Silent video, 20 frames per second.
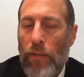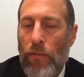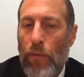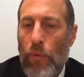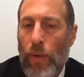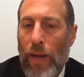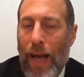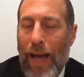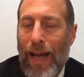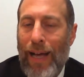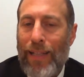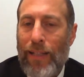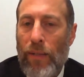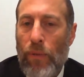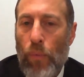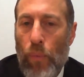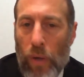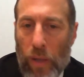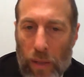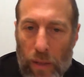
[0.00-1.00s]
if you would add
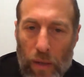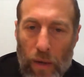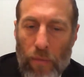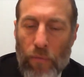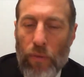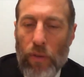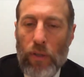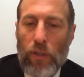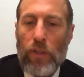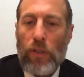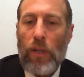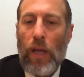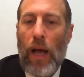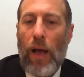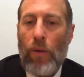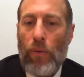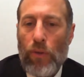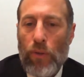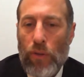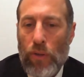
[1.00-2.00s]
the width of this
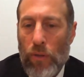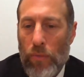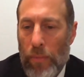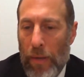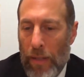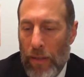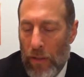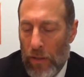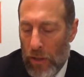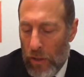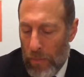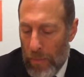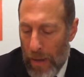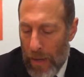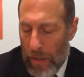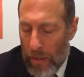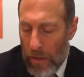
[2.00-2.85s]
outer cement, the cement